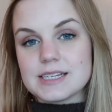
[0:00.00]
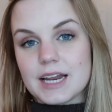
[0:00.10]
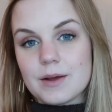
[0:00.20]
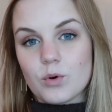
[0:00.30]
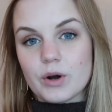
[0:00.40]

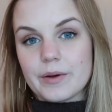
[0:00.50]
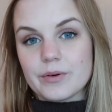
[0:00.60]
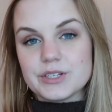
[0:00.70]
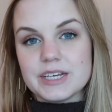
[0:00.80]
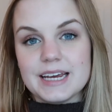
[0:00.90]
Sunday morning
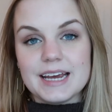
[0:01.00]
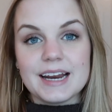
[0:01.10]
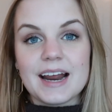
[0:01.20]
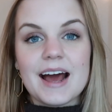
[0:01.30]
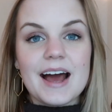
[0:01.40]

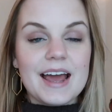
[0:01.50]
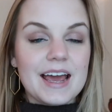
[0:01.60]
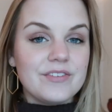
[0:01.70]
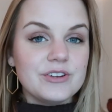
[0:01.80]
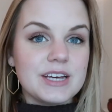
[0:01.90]
routine.
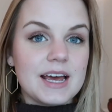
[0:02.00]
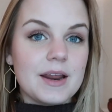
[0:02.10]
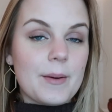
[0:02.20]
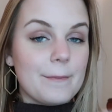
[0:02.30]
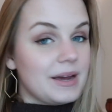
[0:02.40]
If you
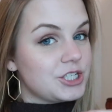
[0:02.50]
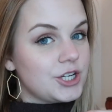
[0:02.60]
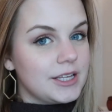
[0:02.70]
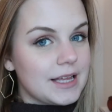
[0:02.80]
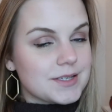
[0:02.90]
did, make sure
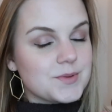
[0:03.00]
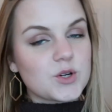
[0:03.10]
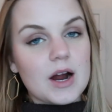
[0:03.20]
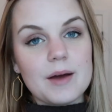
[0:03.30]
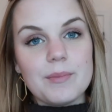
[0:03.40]
you hit that
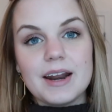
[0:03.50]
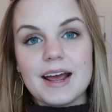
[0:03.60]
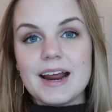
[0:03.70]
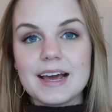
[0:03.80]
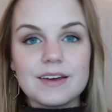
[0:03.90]
subscribe
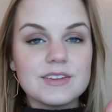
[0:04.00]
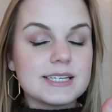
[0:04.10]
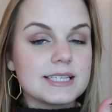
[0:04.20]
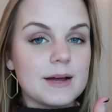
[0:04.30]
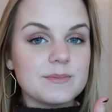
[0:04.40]
button, give us
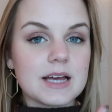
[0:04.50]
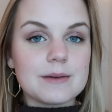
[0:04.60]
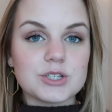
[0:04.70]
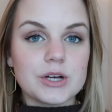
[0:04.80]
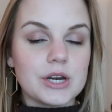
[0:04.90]
a thumbs up
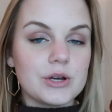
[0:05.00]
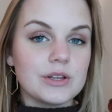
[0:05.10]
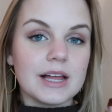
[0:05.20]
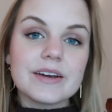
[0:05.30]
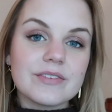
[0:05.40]
so I know you
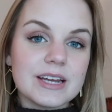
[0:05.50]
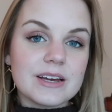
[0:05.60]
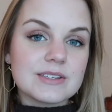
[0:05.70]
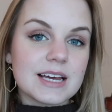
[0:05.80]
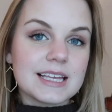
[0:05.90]
like
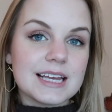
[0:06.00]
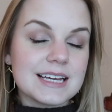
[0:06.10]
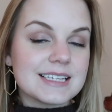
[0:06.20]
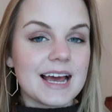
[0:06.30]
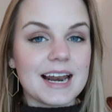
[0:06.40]
videos like
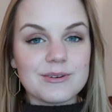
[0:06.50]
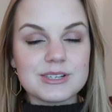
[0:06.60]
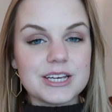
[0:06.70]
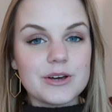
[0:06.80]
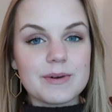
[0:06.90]
this, and I will
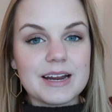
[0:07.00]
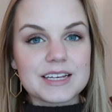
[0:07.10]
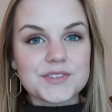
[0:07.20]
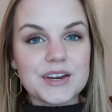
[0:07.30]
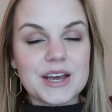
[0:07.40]
see you in my
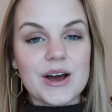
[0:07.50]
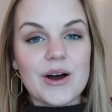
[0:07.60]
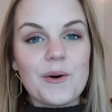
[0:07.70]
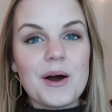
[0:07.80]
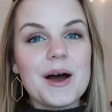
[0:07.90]
next video.